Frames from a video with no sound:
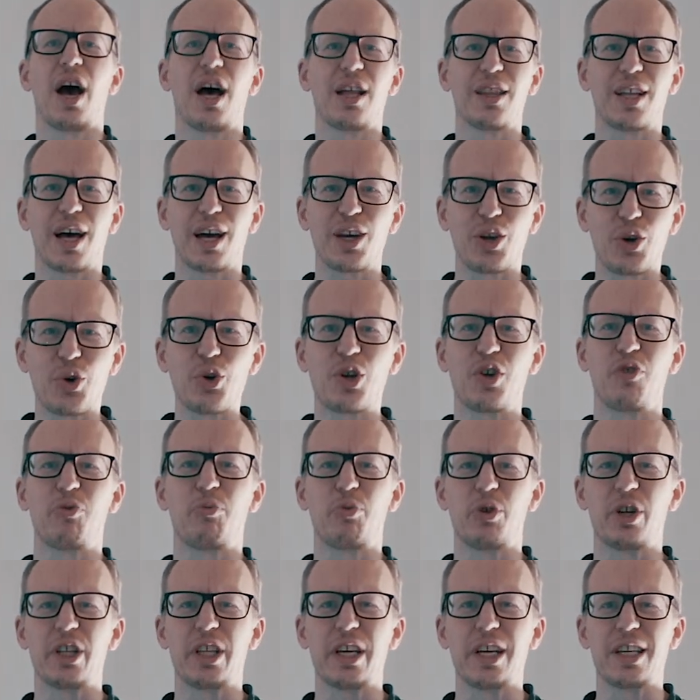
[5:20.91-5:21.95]
and I could have
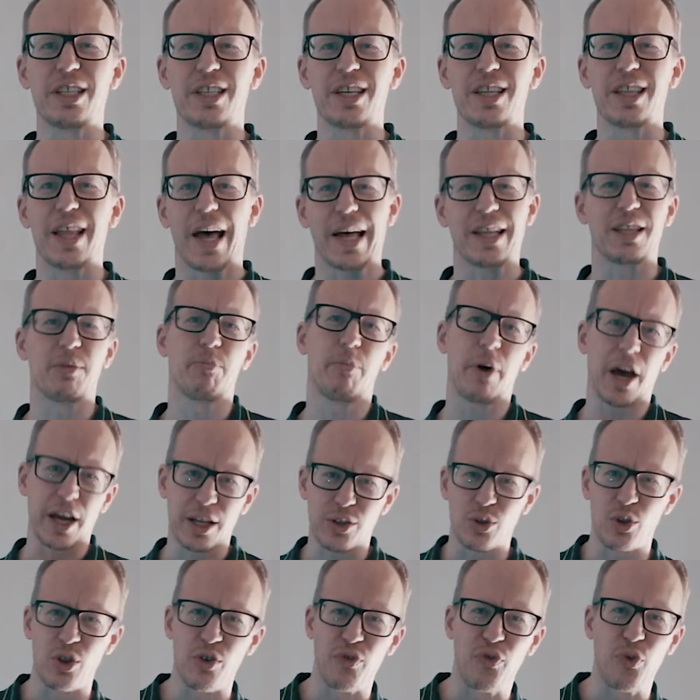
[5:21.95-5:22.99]
predicted that.
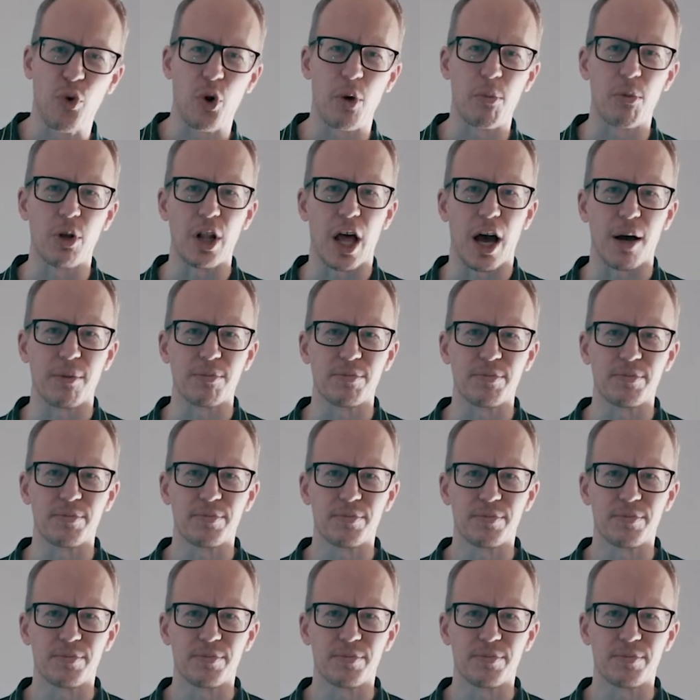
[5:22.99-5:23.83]
Back to the formula.